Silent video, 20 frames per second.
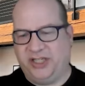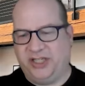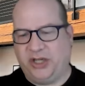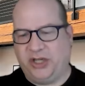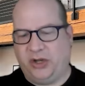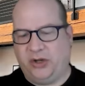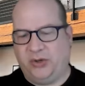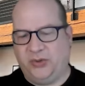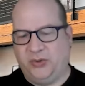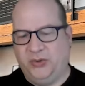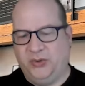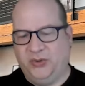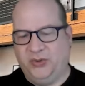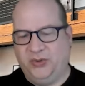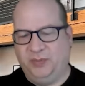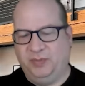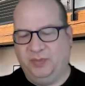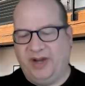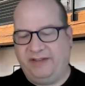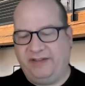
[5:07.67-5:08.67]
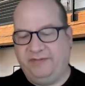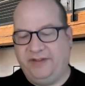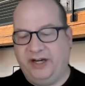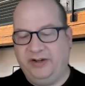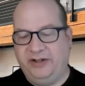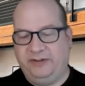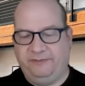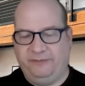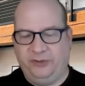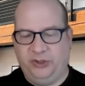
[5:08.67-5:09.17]
And so my
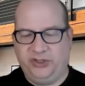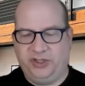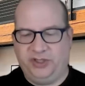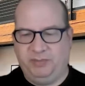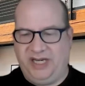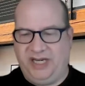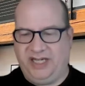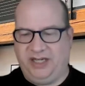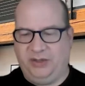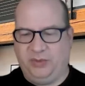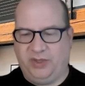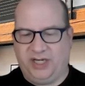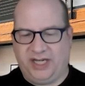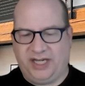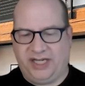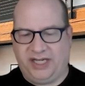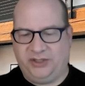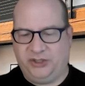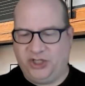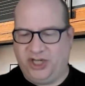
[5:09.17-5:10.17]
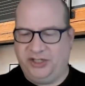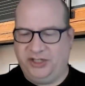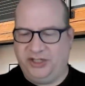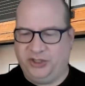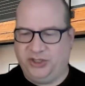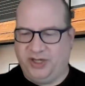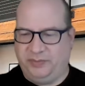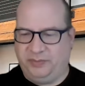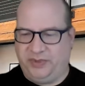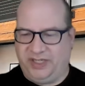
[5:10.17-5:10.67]
very first meeting when I
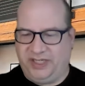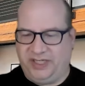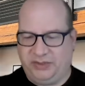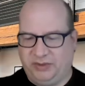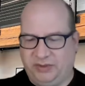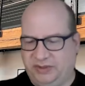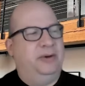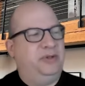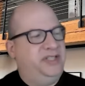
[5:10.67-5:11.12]
changed companies,